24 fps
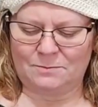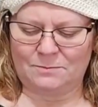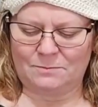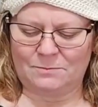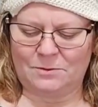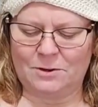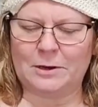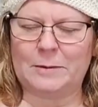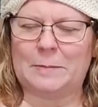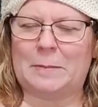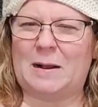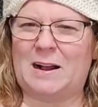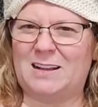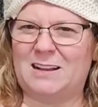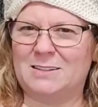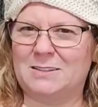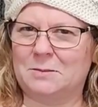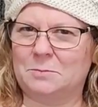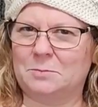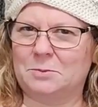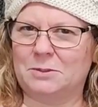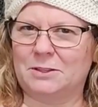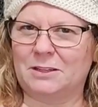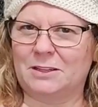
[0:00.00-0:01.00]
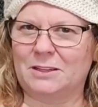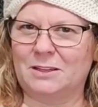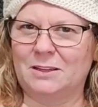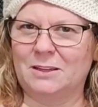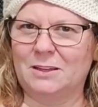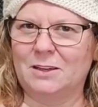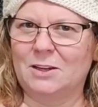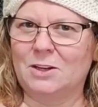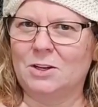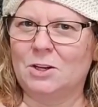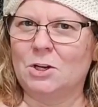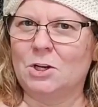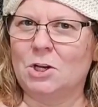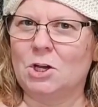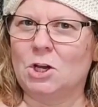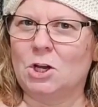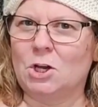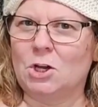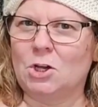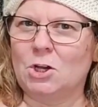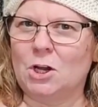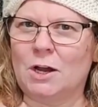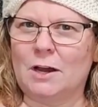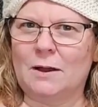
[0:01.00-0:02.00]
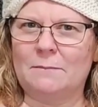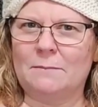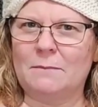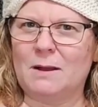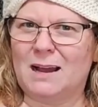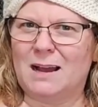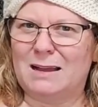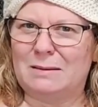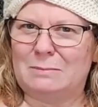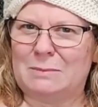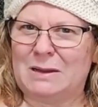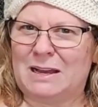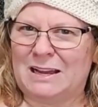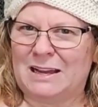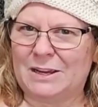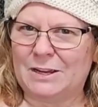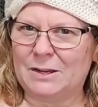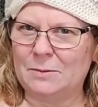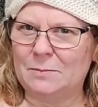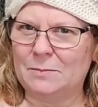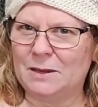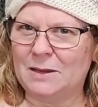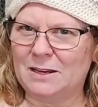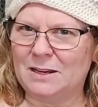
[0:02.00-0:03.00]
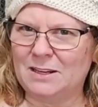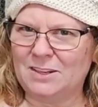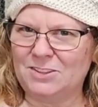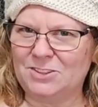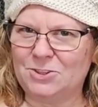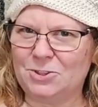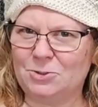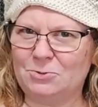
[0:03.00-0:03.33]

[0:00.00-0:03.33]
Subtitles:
very possibly. I'm not committing to